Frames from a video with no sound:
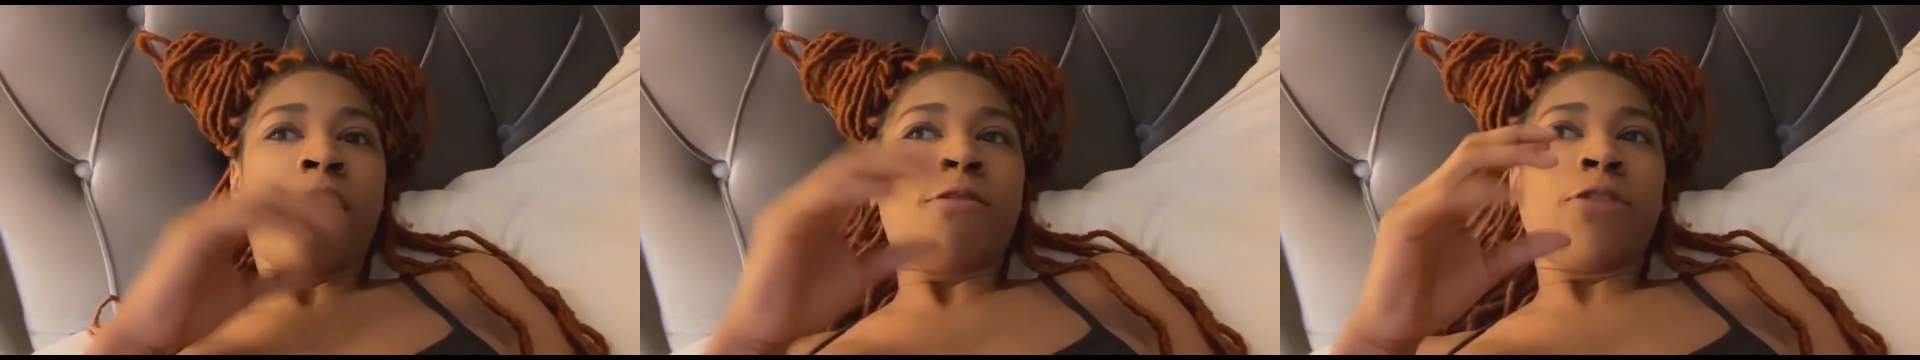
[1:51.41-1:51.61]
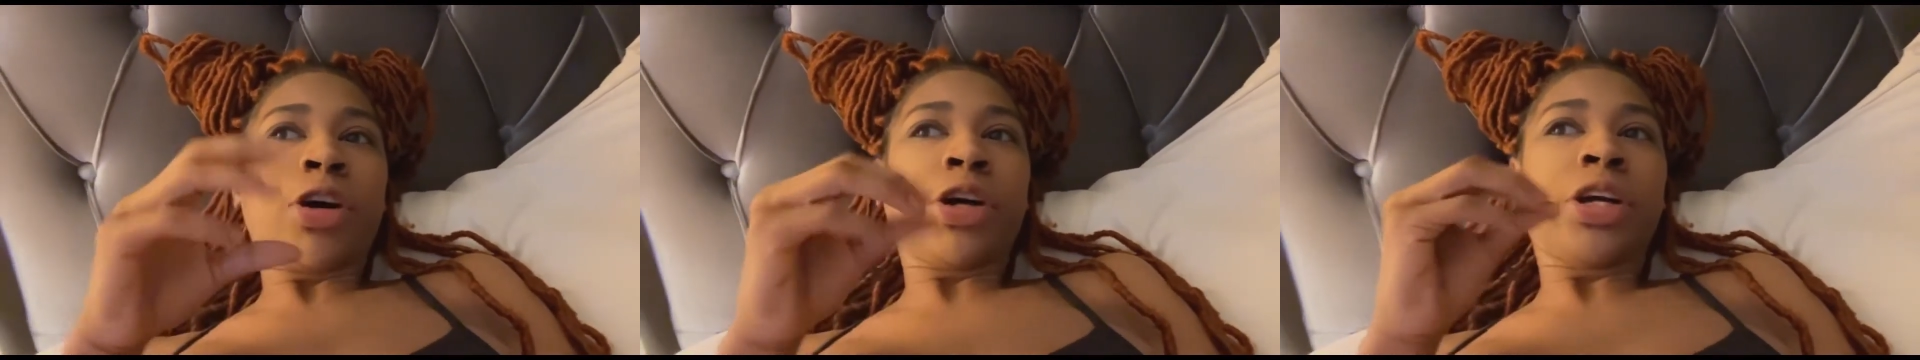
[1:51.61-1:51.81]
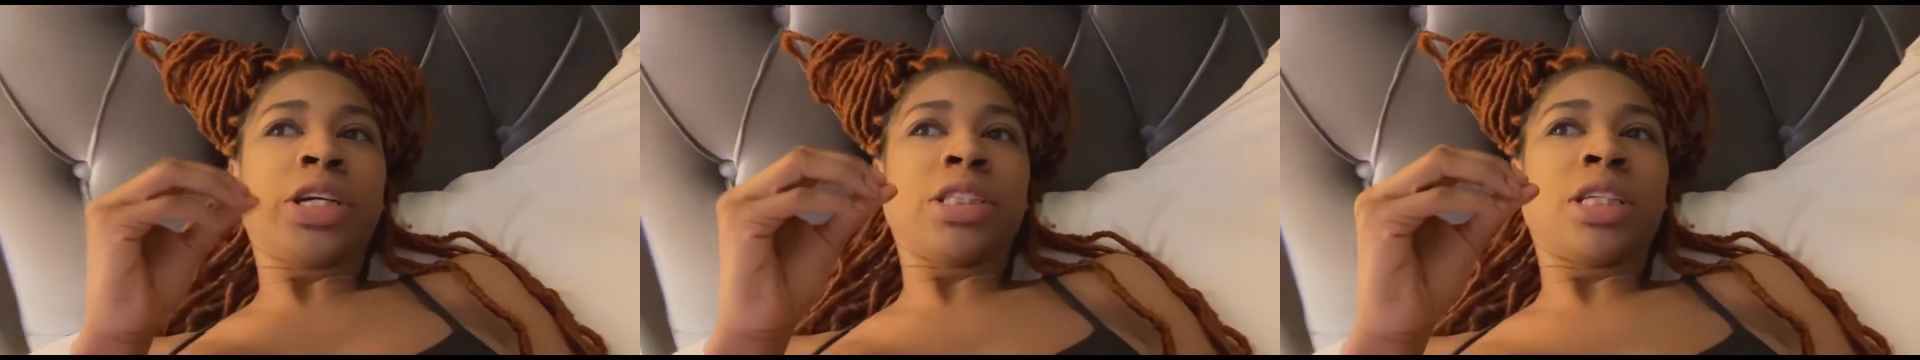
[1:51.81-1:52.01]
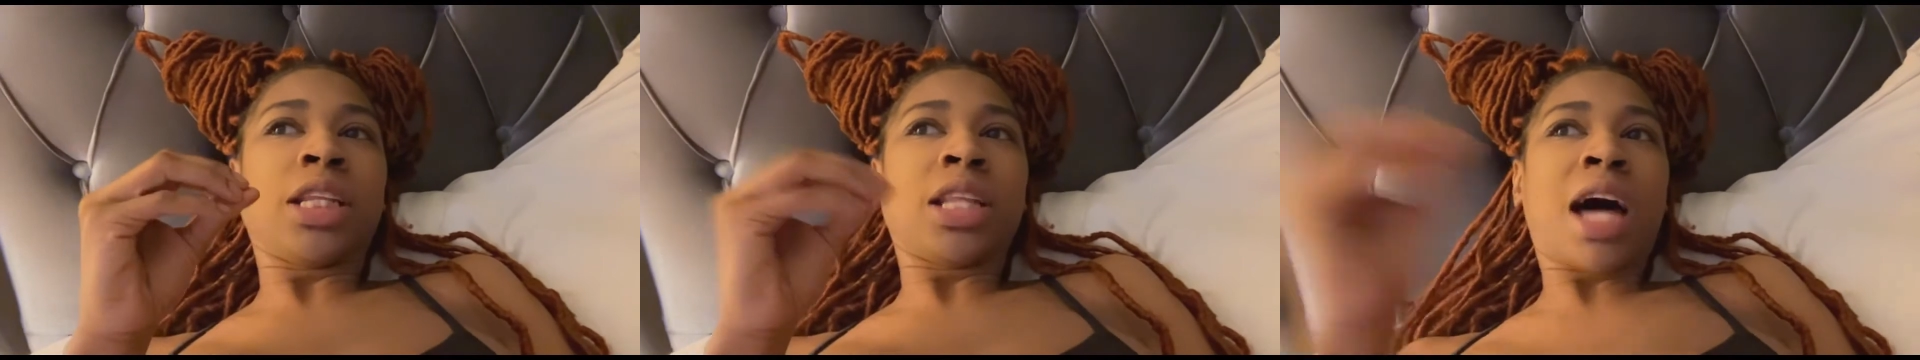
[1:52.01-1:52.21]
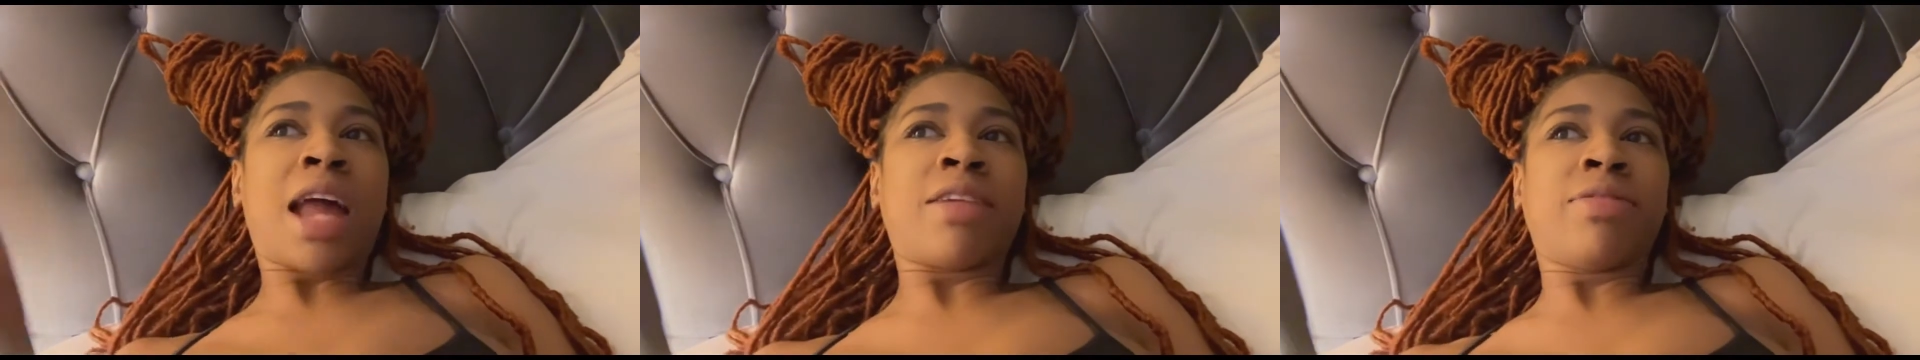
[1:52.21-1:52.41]
Failure is a
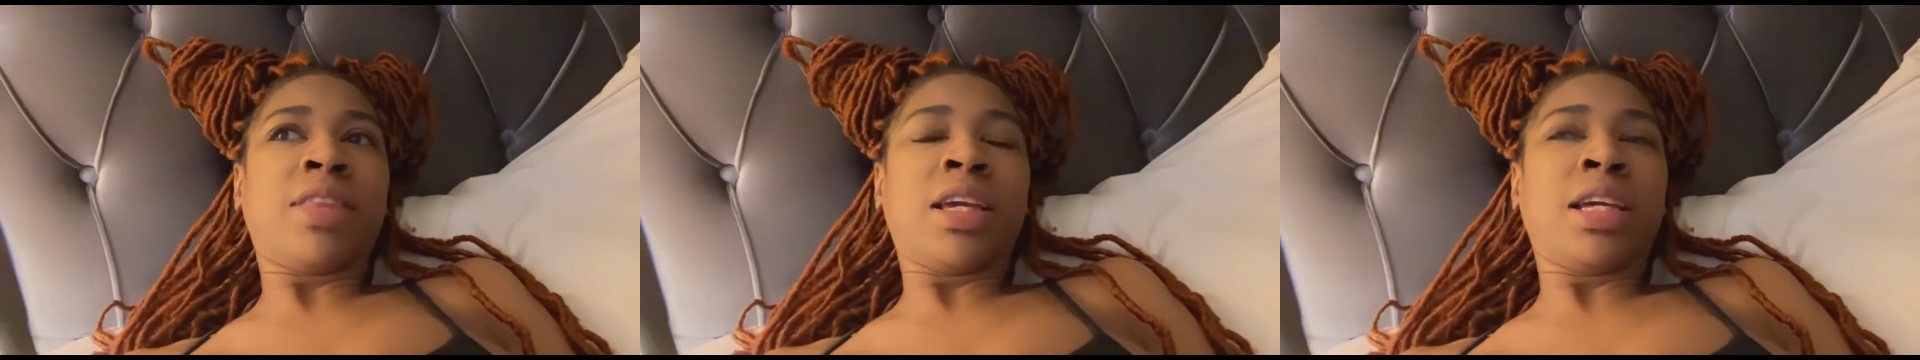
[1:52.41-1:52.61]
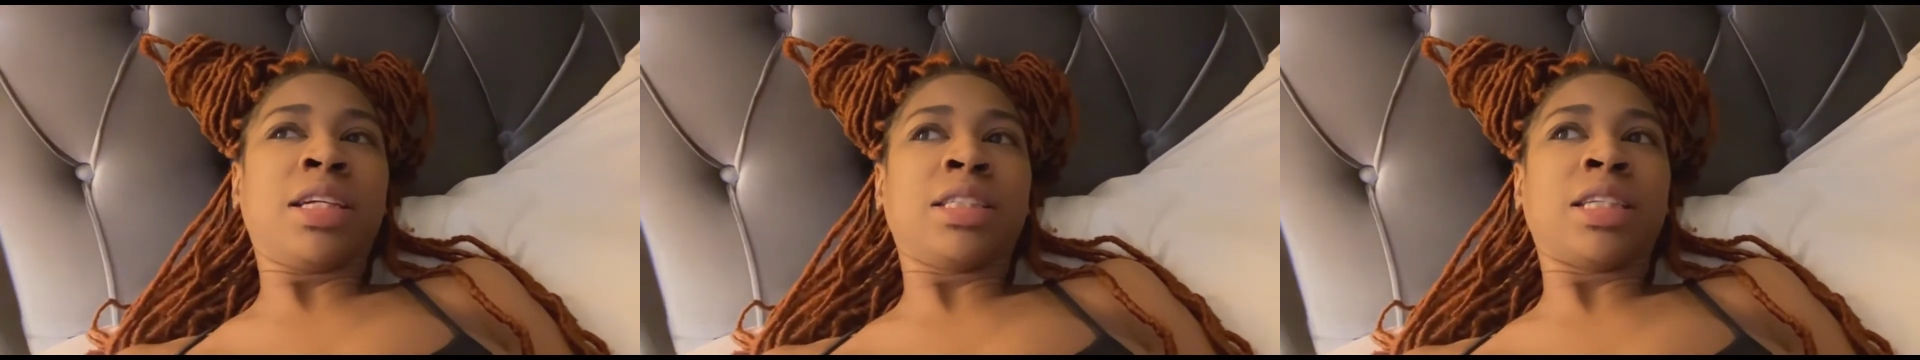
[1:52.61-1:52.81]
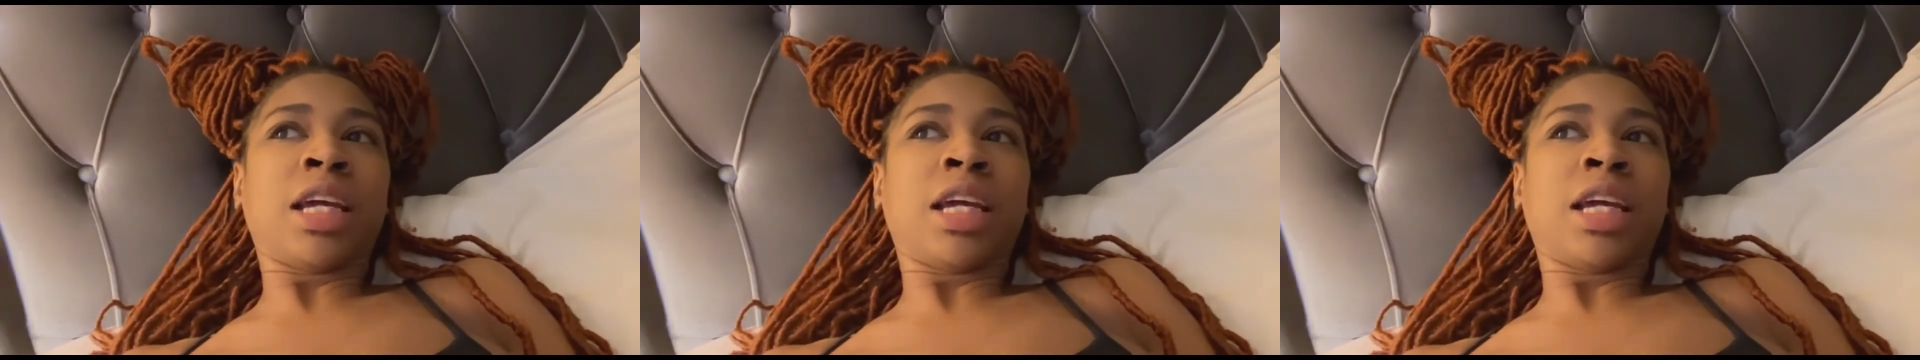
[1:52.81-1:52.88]
lot of things.